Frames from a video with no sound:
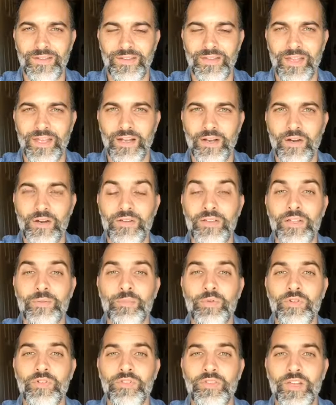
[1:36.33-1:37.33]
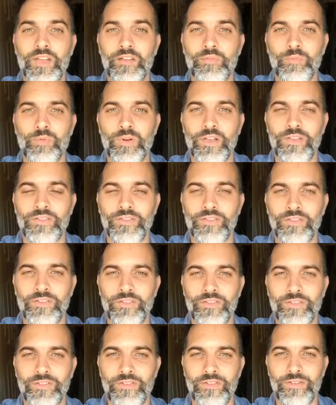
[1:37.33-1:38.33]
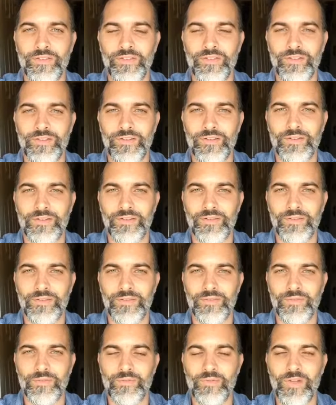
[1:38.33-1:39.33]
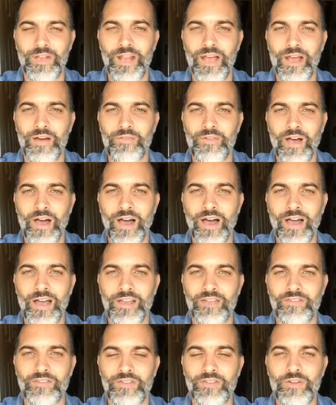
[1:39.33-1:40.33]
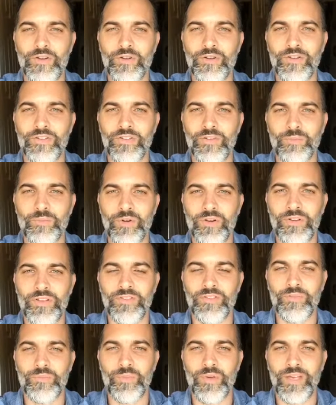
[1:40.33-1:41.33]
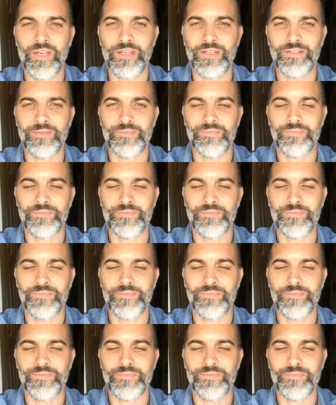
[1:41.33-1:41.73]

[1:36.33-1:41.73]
in our deeper state of presence, we now have the eyes to notice and participate.